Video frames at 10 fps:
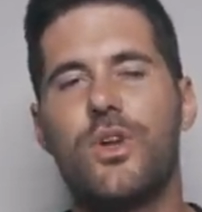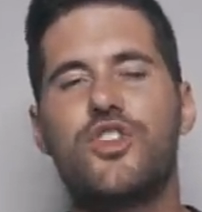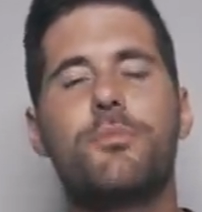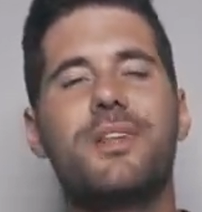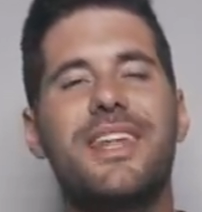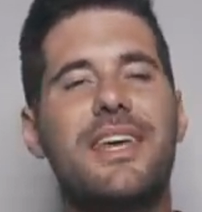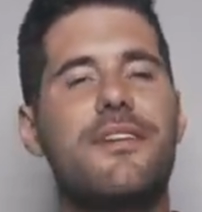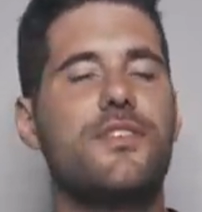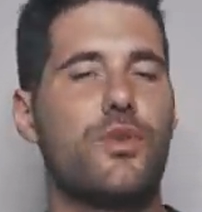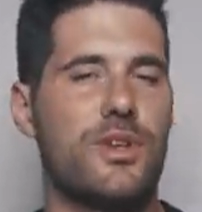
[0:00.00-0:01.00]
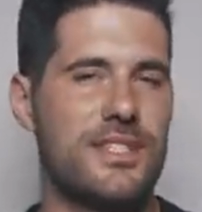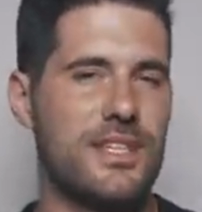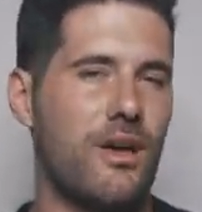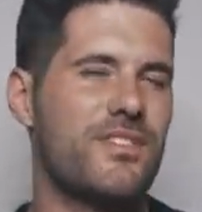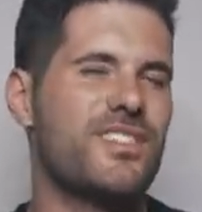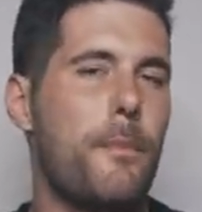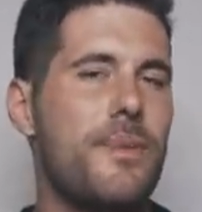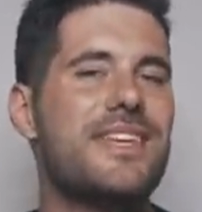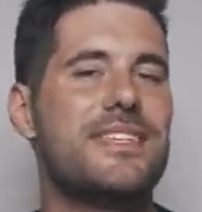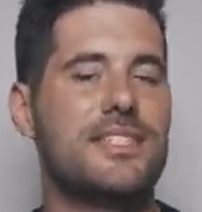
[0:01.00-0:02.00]
When you believe yourself to
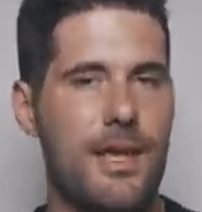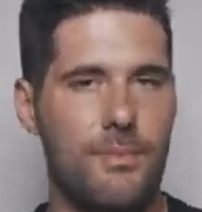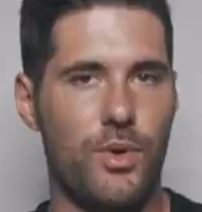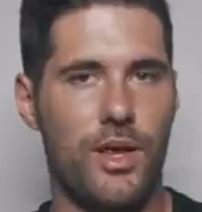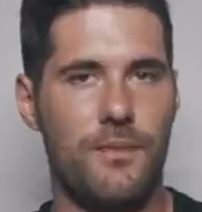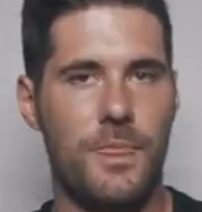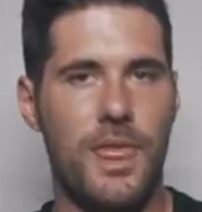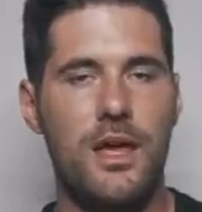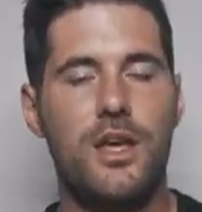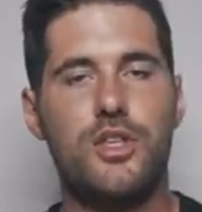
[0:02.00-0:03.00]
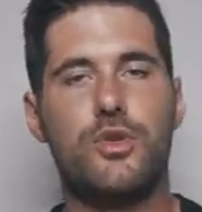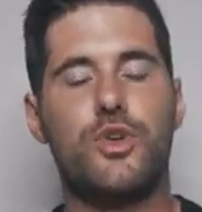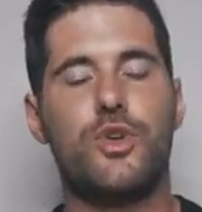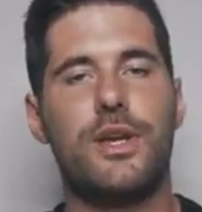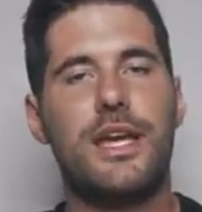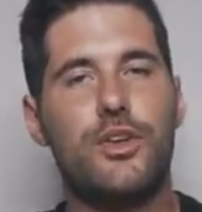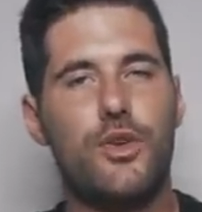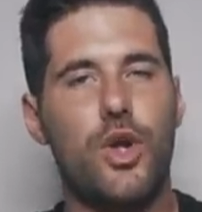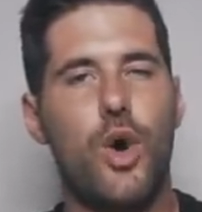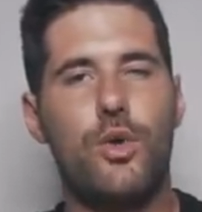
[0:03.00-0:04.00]
be separate, you create
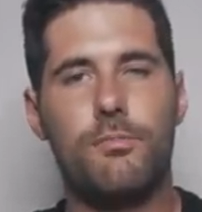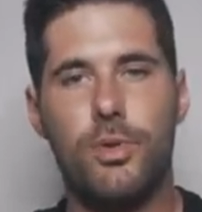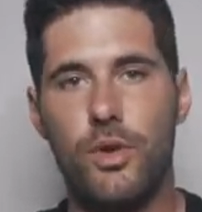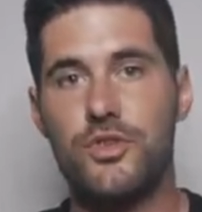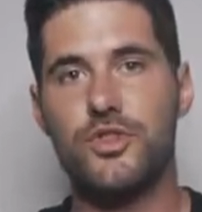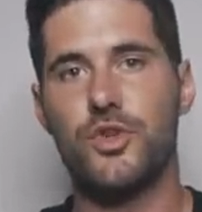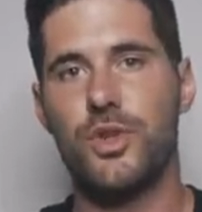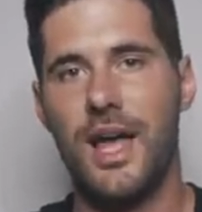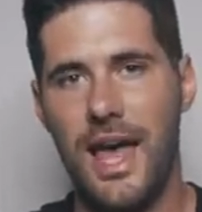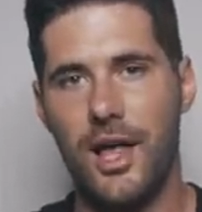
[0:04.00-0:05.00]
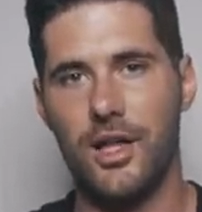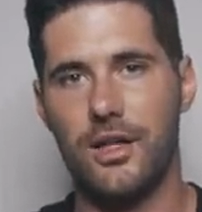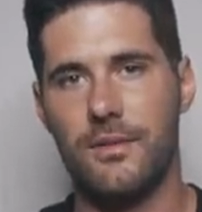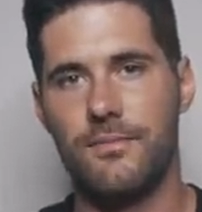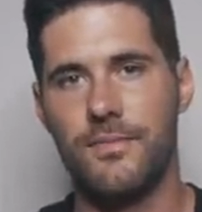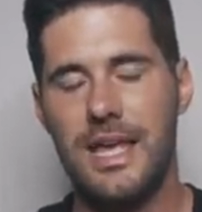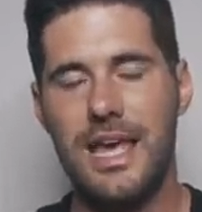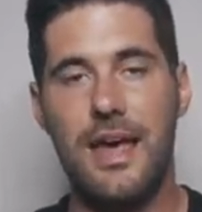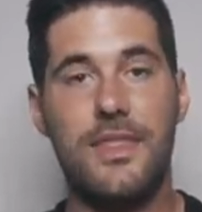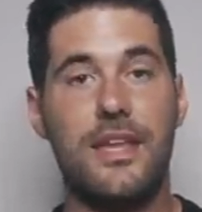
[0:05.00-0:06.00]
your own personal hell,
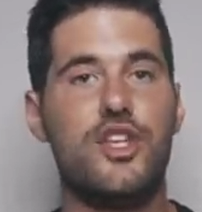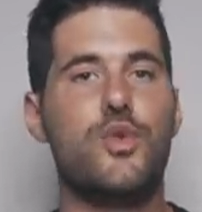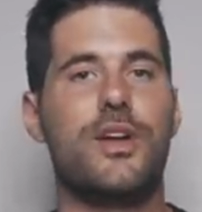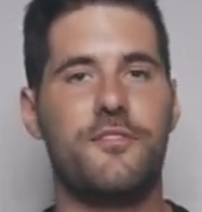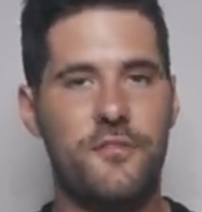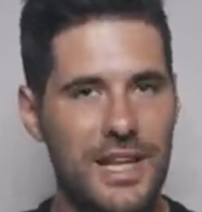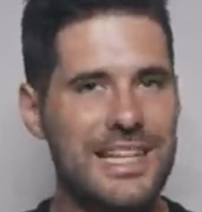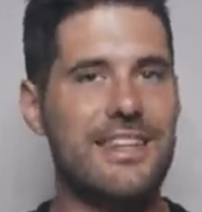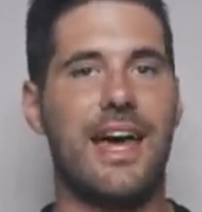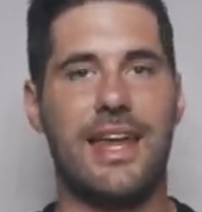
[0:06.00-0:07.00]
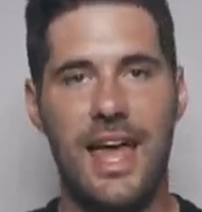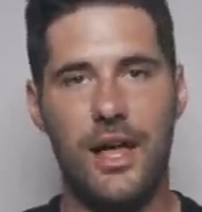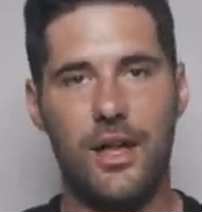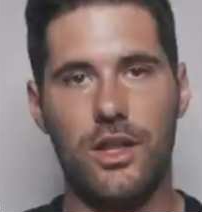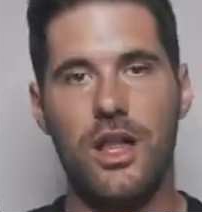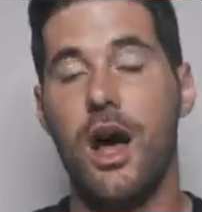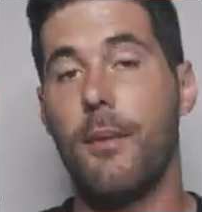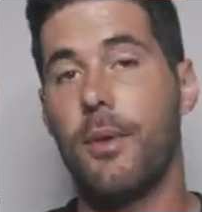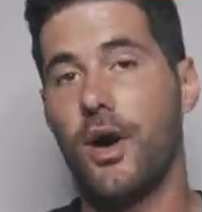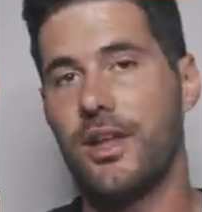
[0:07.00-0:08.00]
and then you inflict that hell
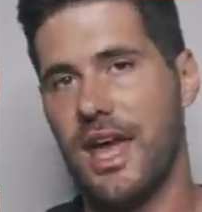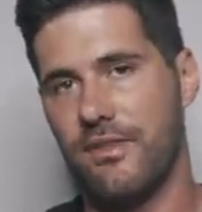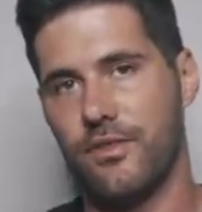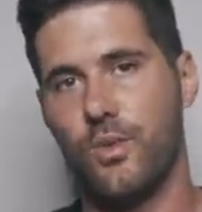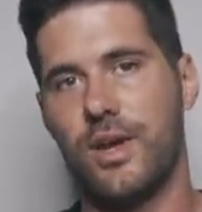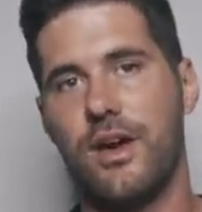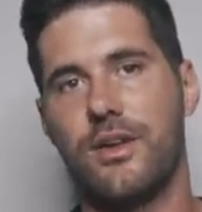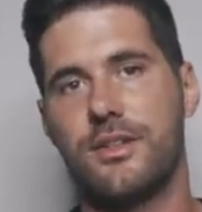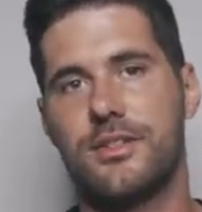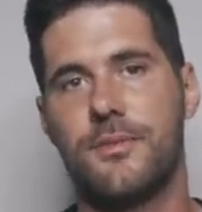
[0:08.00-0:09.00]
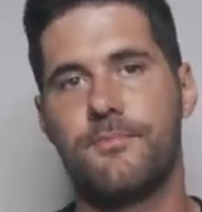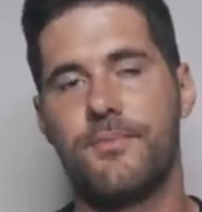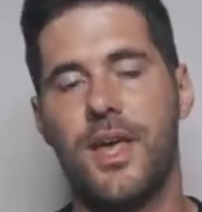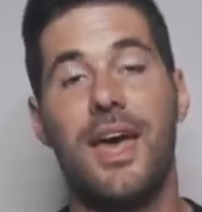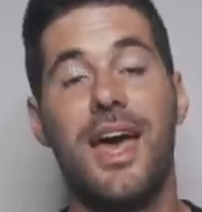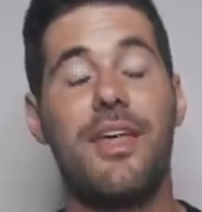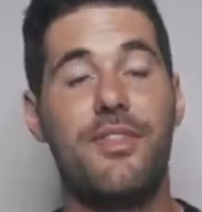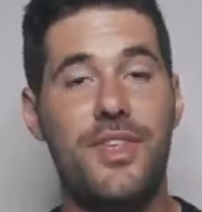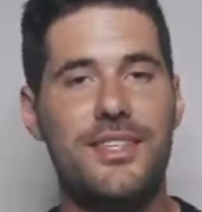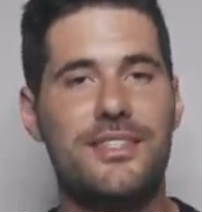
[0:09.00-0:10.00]
upon everyone else.
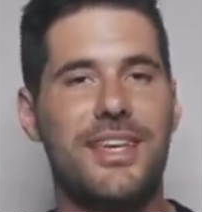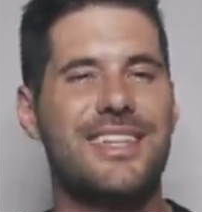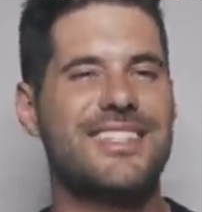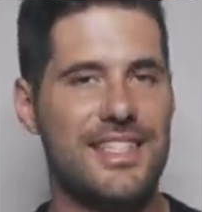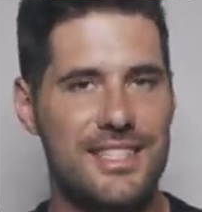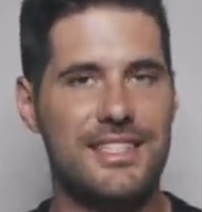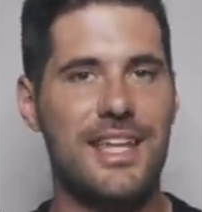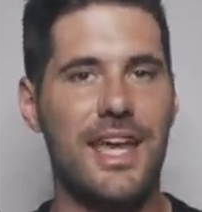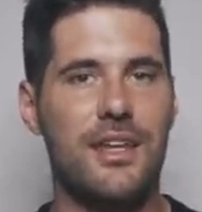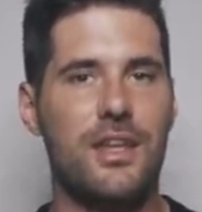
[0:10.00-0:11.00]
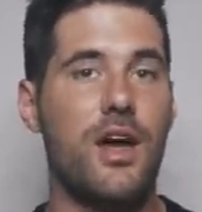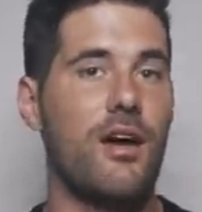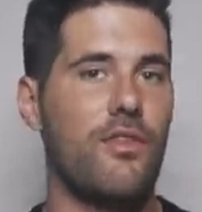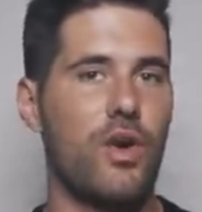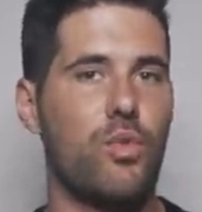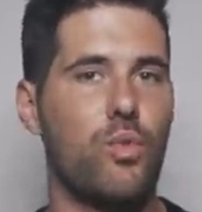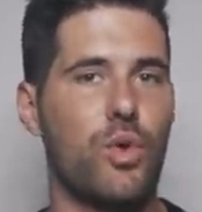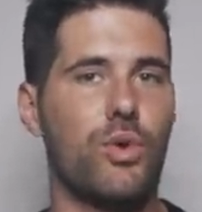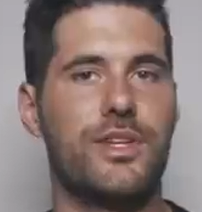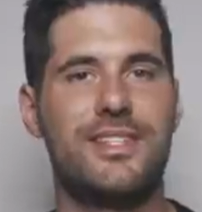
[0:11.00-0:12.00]
And this is the state of our
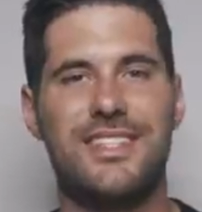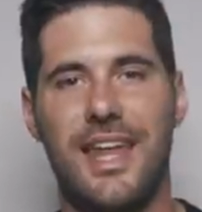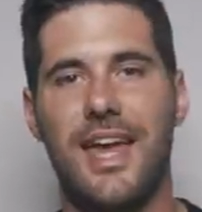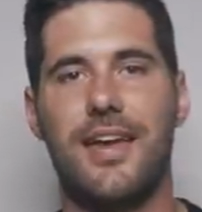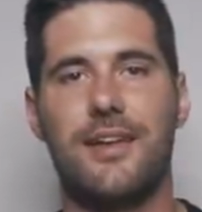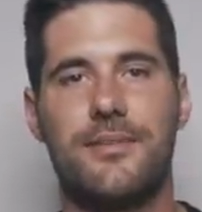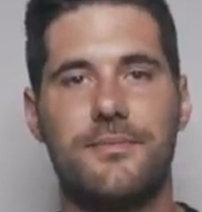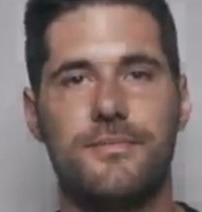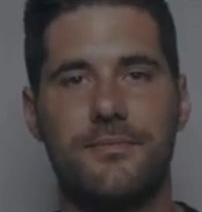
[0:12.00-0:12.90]
world today.